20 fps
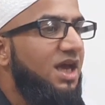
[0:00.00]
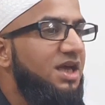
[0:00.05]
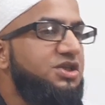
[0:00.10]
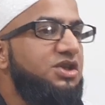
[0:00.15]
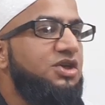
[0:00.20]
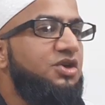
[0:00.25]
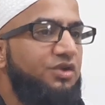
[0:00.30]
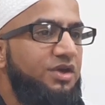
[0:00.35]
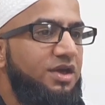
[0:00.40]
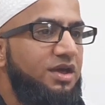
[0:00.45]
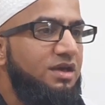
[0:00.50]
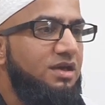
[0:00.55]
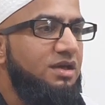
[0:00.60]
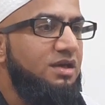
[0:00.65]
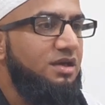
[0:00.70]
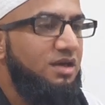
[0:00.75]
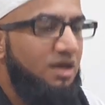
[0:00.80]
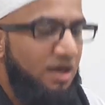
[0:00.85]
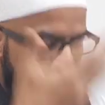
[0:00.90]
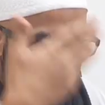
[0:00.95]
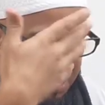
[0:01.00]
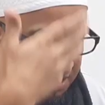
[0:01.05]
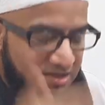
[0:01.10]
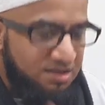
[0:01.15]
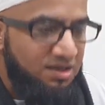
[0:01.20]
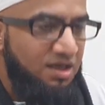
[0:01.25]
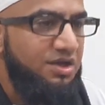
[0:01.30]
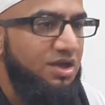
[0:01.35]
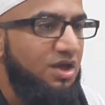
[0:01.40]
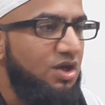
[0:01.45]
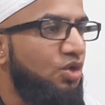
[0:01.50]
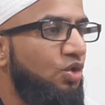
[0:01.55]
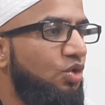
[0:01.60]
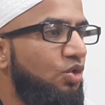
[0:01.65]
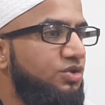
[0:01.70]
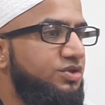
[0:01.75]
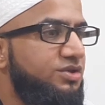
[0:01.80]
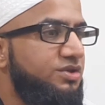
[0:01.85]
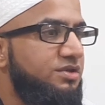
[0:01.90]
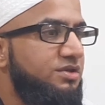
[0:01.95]
category, external
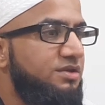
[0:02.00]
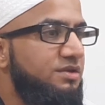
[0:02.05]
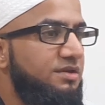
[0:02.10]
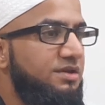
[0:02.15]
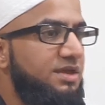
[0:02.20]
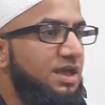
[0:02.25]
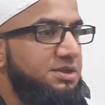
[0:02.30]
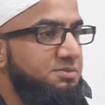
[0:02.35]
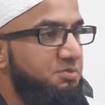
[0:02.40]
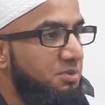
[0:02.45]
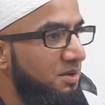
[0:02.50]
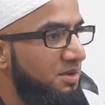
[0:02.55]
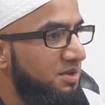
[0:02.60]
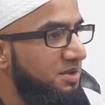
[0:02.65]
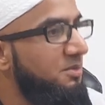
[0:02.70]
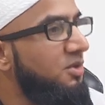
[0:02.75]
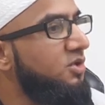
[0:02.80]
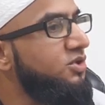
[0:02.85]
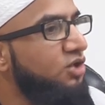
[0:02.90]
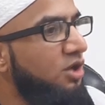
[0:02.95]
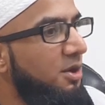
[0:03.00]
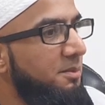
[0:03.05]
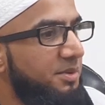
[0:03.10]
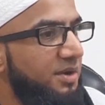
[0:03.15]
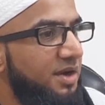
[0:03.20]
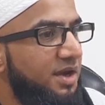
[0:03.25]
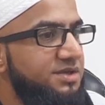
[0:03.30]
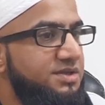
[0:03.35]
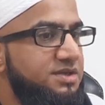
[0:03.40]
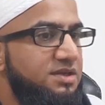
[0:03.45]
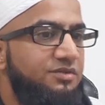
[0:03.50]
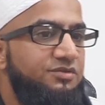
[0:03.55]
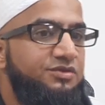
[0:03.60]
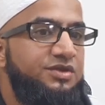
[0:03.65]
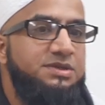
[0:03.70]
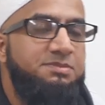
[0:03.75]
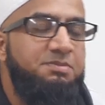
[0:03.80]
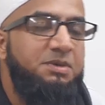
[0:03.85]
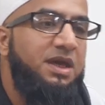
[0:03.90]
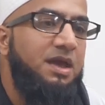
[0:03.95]
laws. That's probably the most comprehensive.
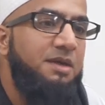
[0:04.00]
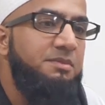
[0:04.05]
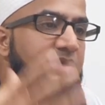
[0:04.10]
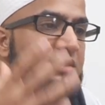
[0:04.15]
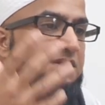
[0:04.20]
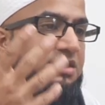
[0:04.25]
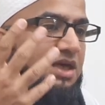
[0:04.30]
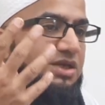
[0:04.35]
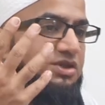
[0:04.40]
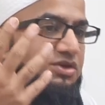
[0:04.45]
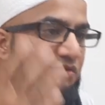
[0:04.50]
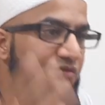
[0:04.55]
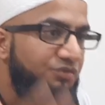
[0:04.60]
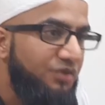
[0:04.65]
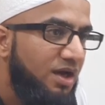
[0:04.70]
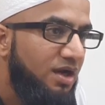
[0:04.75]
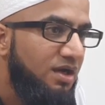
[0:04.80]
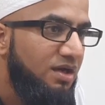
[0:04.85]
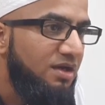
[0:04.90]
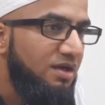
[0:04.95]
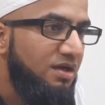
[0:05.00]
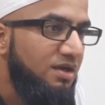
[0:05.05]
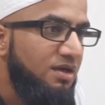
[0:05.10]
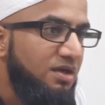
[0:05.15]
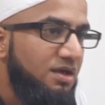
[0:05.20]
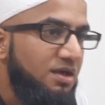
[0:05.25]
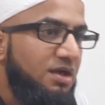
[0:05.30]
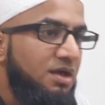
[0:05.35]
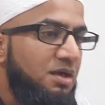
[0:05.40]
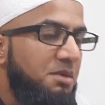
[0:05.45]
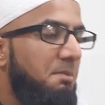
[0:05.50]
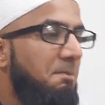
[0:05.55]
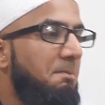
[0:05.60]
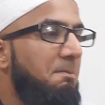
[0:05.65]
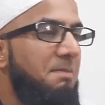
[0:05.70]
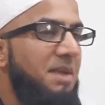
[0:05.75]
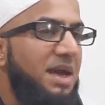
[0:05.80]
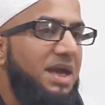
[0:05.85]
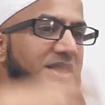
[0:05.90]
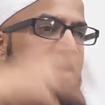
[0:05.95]
This became the science of fiqh.
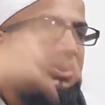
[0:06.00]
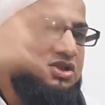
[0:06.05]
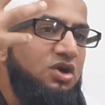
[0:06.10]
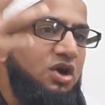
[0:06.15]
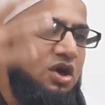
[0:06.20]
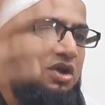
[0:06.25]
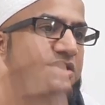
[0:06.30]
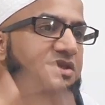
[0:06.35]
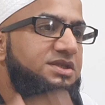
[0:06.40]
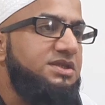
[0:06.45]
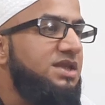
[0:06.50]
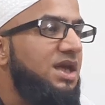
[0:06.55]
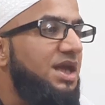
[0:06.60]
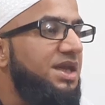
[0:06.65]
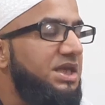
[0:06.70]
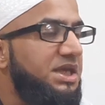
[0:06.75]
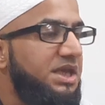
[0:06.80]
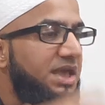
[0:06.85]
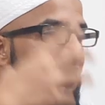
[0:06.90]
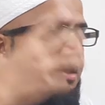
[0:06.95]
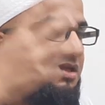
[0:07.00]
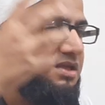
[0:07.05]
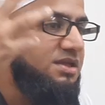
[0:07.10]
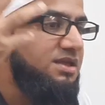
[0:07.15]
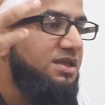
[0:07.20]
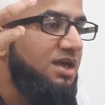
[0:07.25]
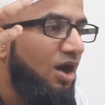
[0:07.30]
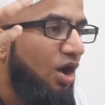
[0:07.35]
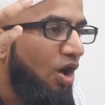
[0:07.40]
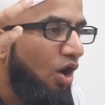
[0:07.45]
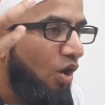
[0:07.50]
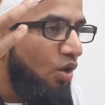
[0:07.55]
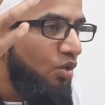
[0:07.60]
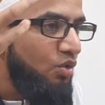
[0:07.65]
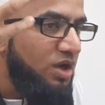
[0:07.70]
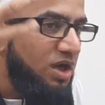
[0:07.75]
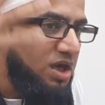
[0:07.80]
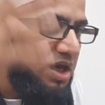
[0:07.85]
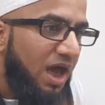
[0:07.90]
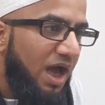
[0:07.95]
Many scholars dedicated their
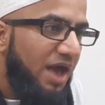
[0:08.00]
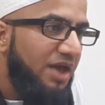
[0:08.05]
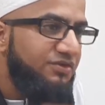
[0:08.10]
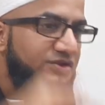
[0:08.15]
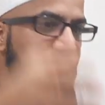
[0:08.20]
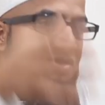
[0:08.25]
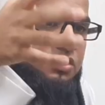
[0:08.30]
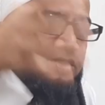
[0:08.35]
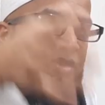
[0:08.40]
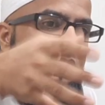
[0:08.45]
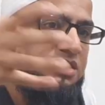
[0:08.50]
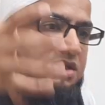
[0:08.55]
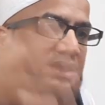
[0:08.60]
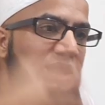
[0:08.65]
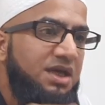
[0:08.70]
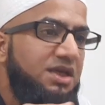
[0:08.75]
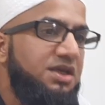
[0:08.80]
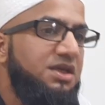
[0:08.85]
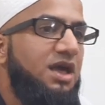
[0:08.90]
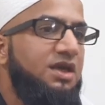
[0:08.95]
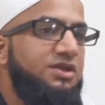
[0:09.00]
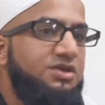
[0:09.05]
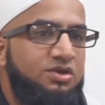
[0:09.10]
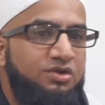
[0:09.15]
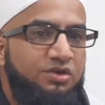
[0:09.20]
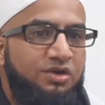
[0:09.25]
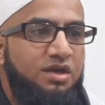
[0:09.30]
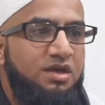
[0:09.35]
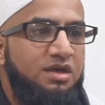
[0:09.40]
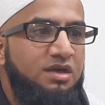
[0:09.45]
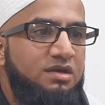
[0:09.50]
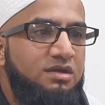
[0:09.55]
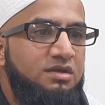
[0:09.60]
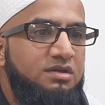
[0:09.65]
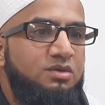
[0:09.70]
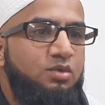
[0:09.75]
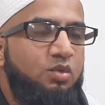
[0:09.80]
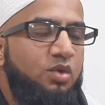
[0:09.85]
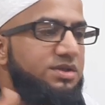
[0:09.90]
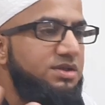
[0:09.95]
whole lives to this second category.
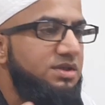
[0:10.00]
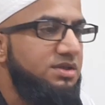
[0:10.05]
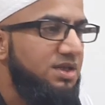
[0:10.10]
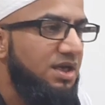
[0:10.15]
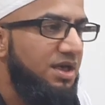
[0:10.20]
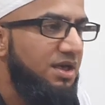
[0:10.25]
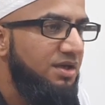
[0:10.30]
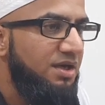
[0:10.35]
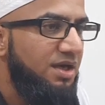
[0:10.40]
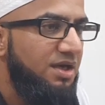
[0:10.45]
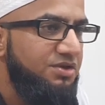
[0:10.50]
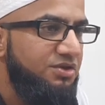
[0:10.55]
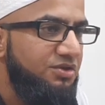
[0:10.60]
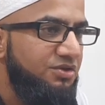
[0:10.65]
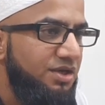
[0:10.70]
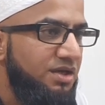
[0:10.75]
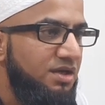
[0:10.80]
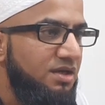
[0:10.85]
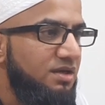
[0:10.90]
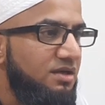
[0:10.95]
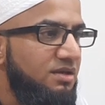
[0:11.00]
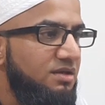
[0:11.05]
What's the second category?